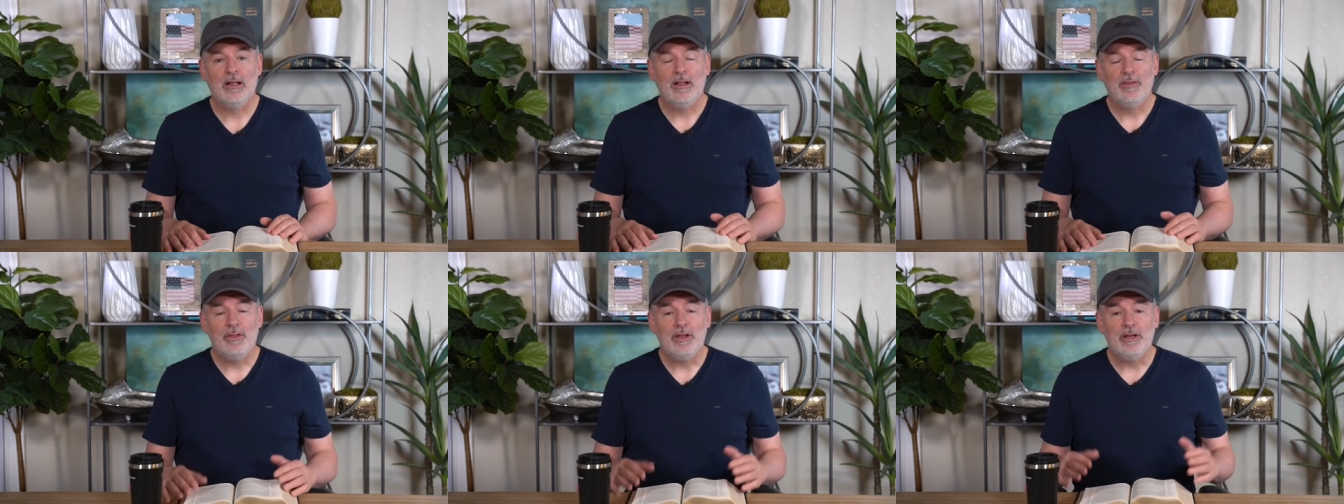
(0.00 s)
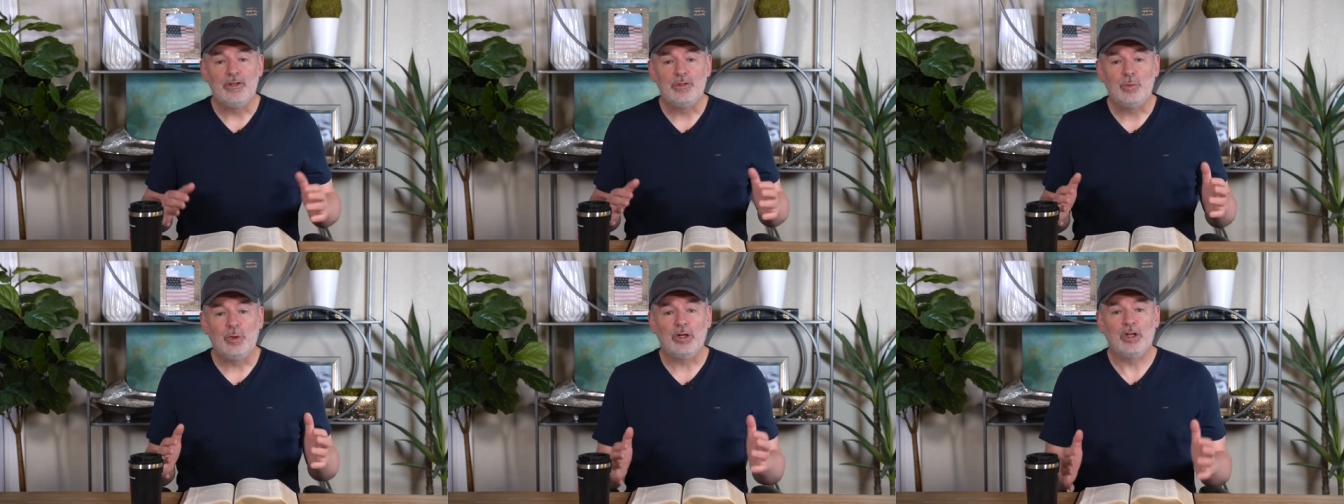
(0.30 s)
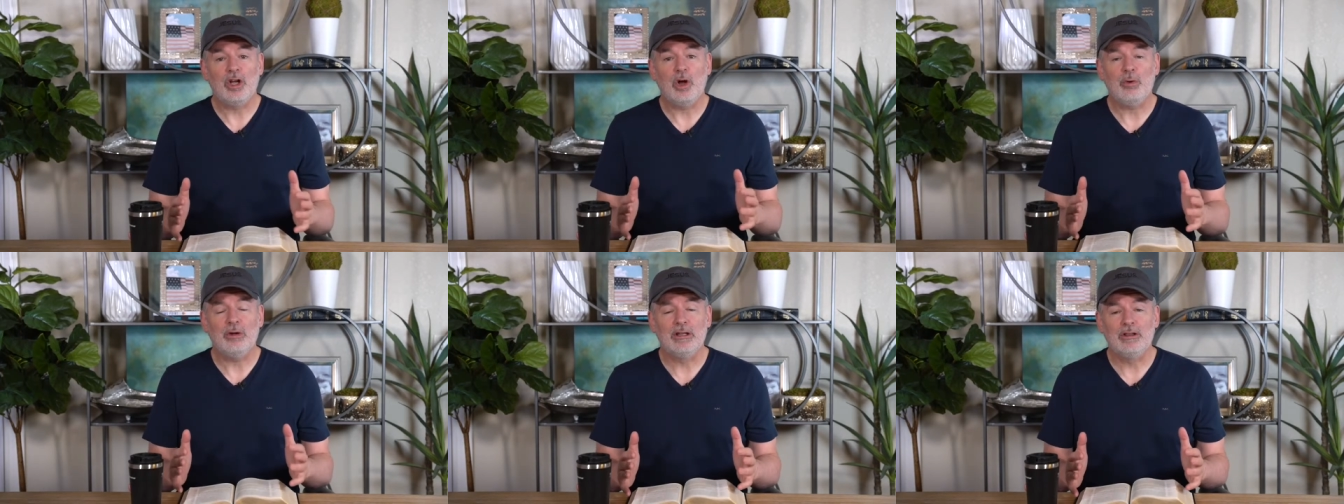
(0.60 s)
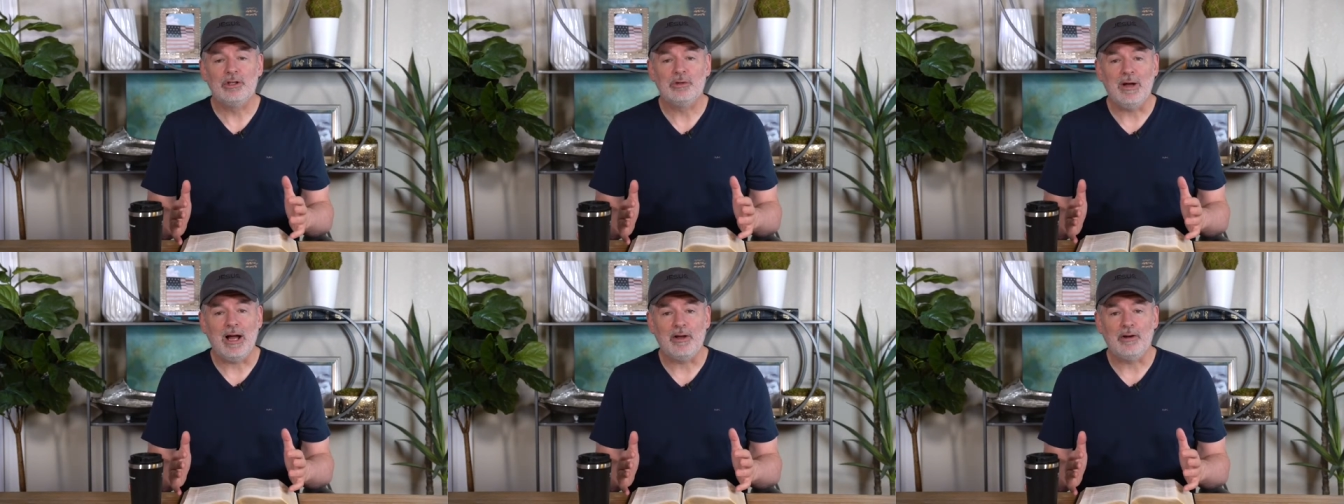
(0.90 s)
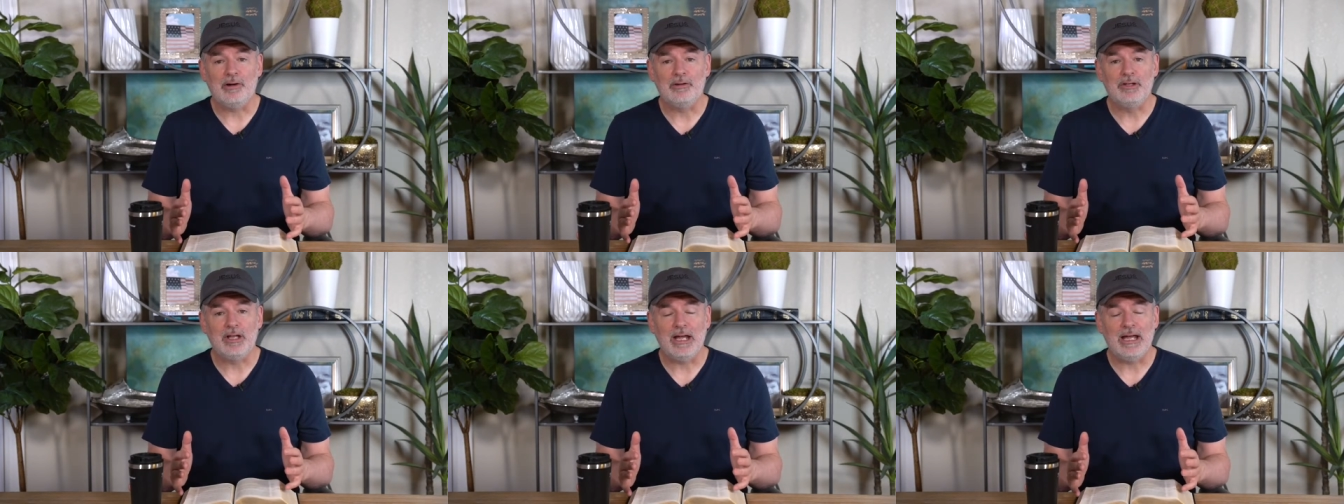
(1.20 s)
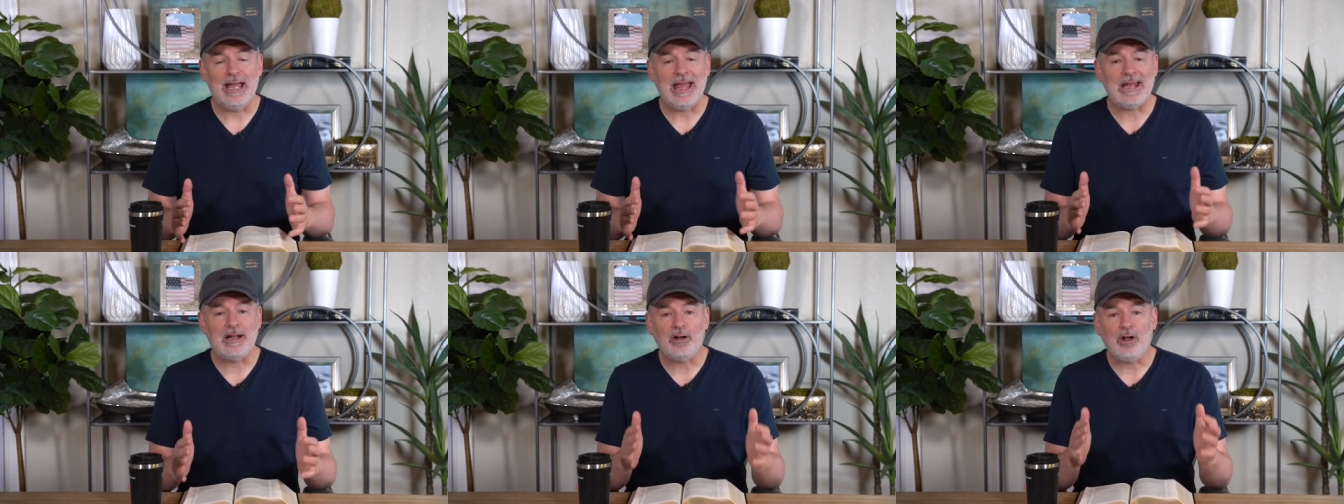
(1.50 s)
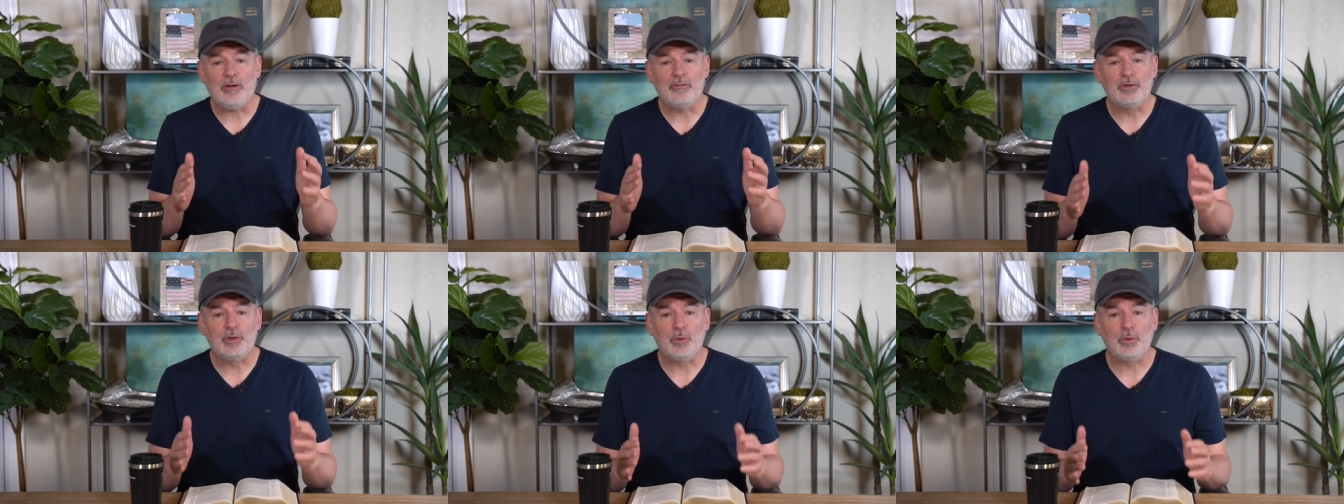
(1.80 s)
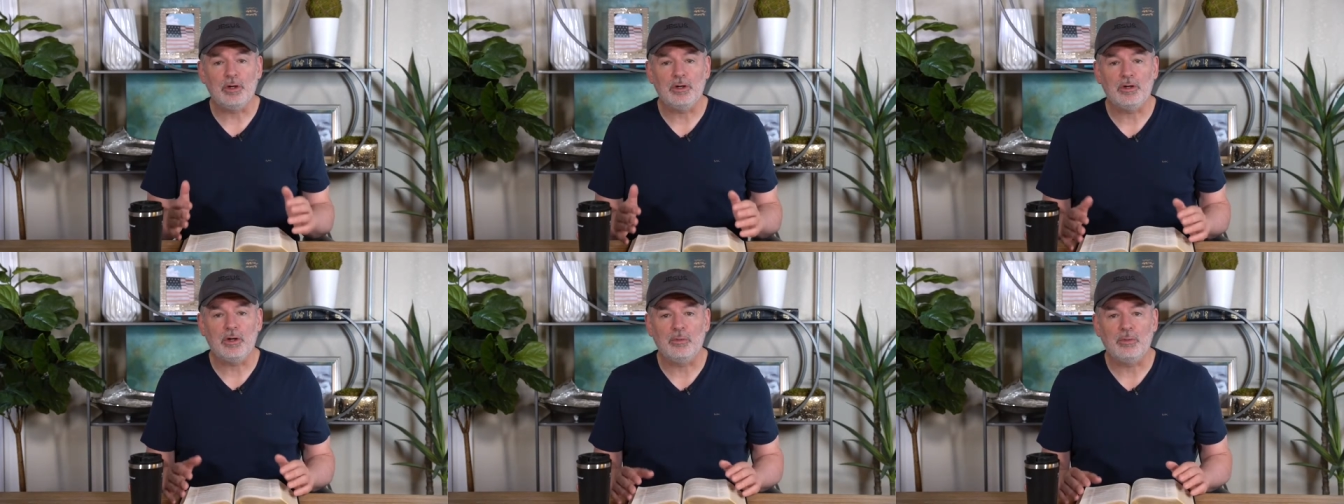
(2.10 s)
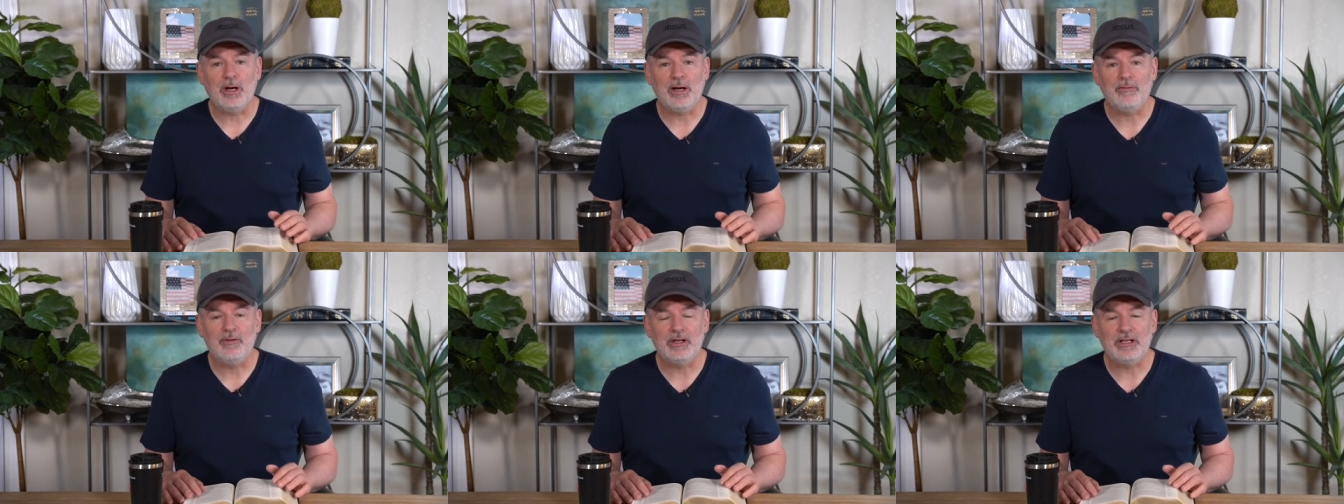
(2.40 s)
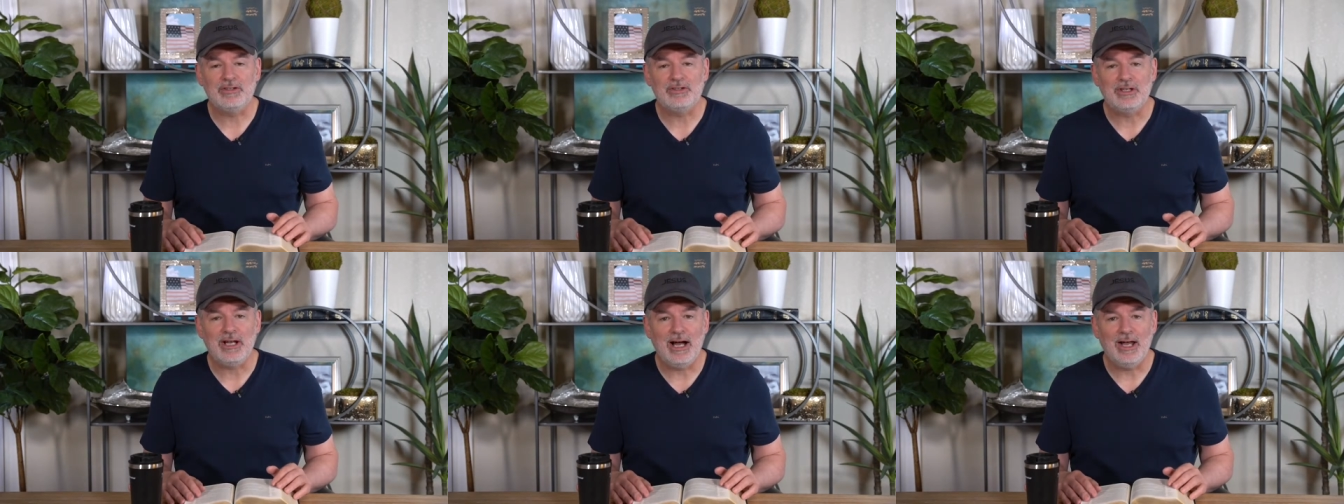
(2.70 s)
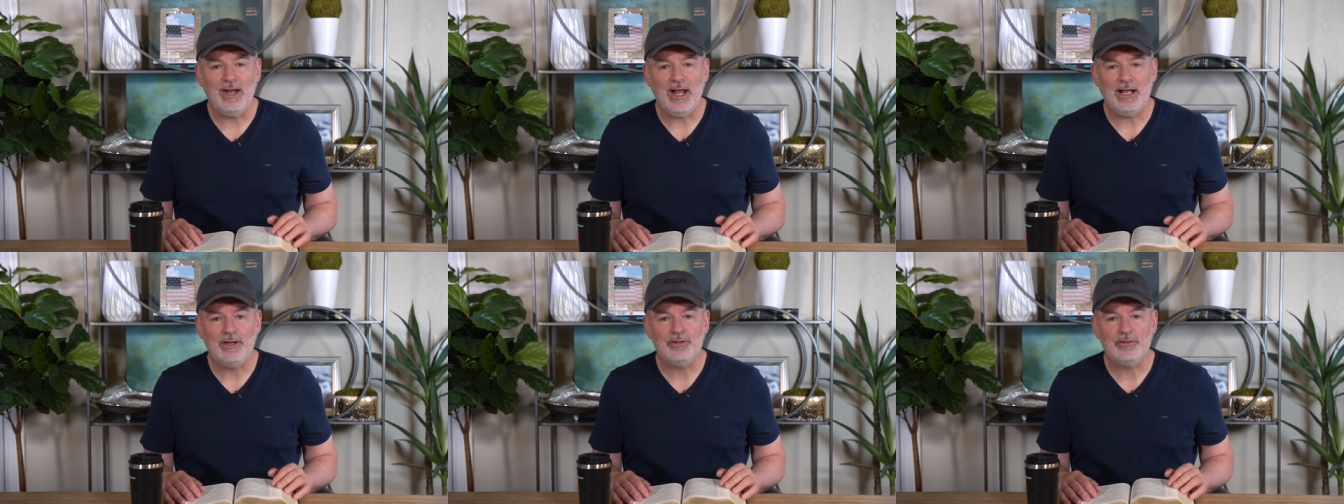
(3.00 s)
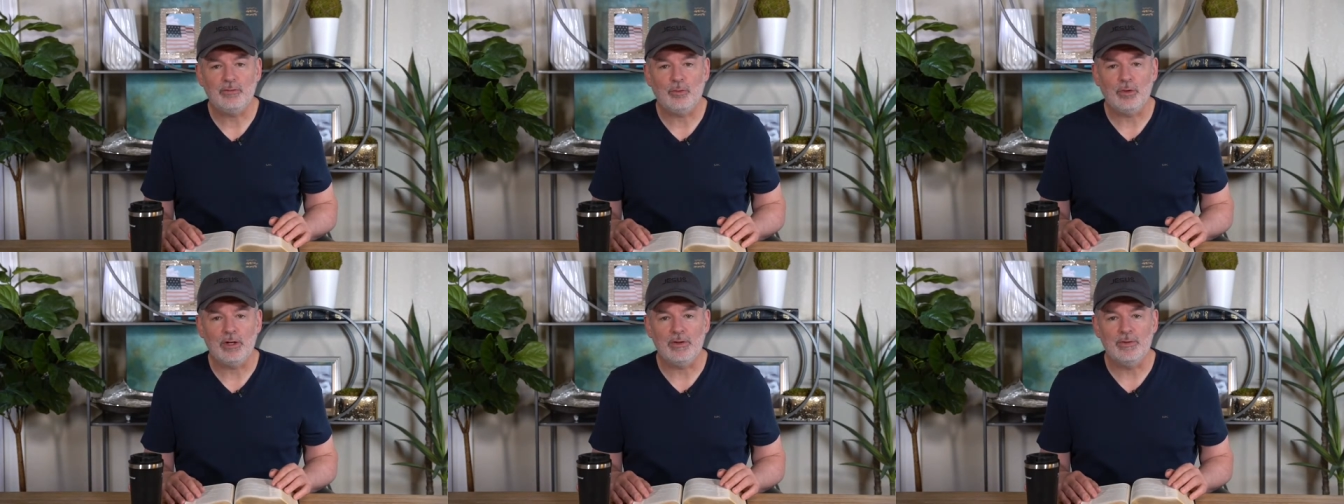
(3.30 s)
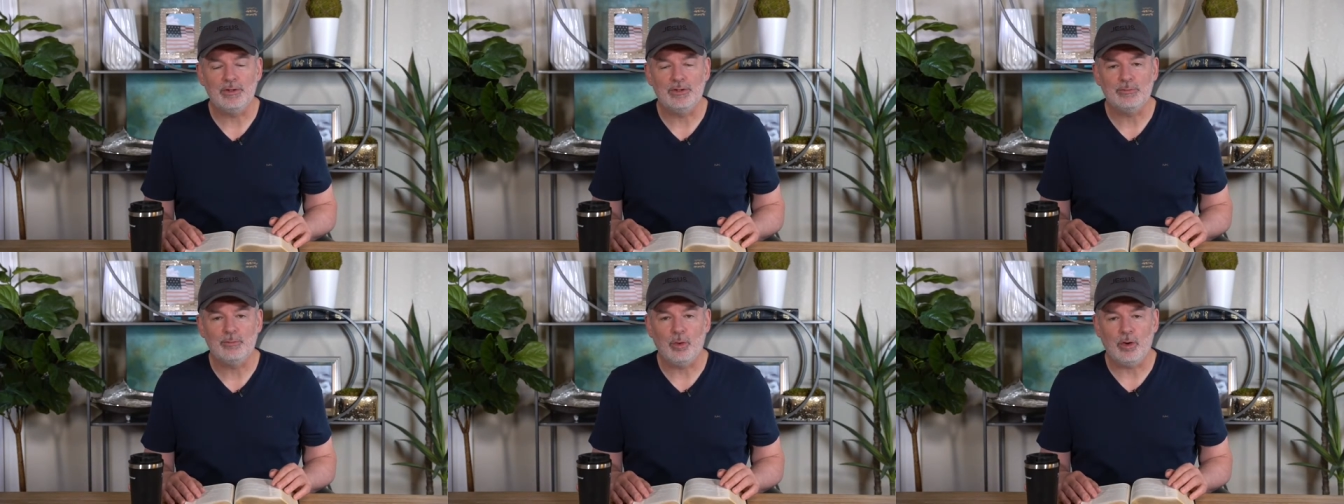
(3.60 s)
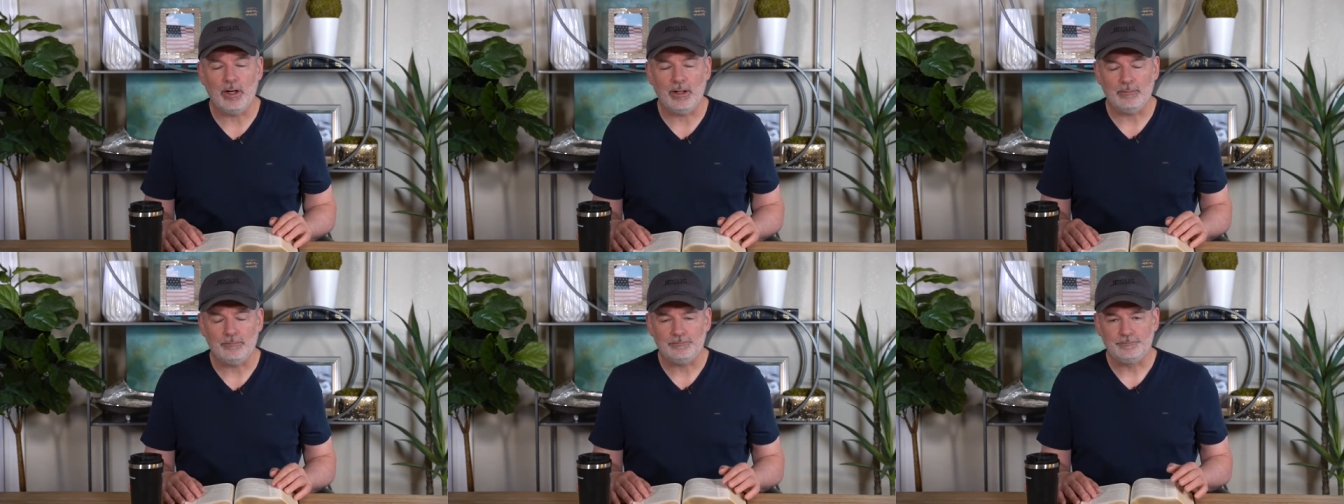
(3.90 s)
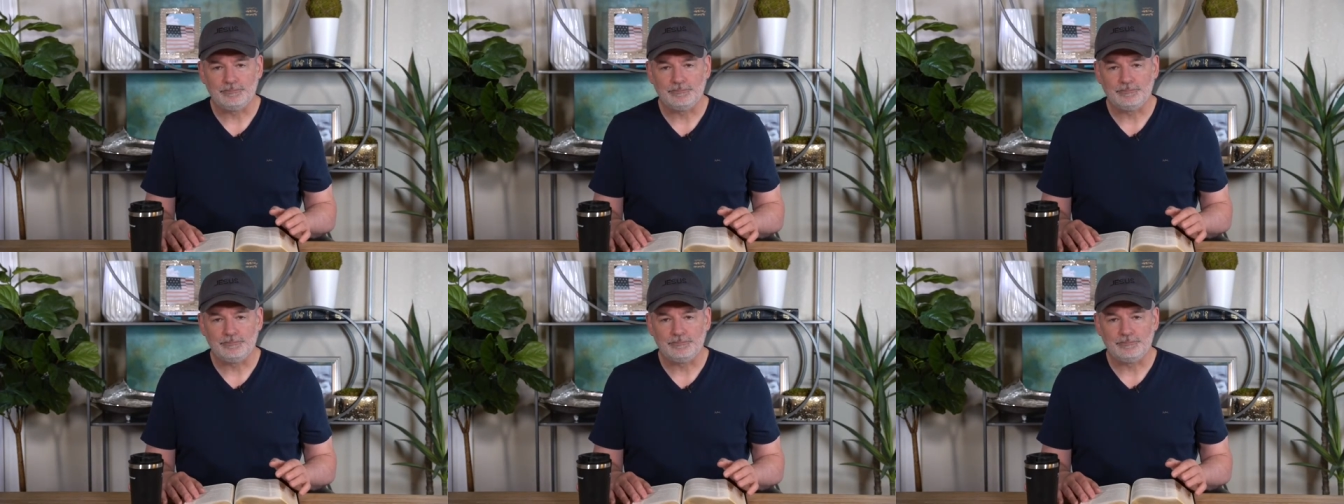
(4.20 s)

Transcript: that as we're going throughout our day, headed off to work or whatever it is God has for you this morning,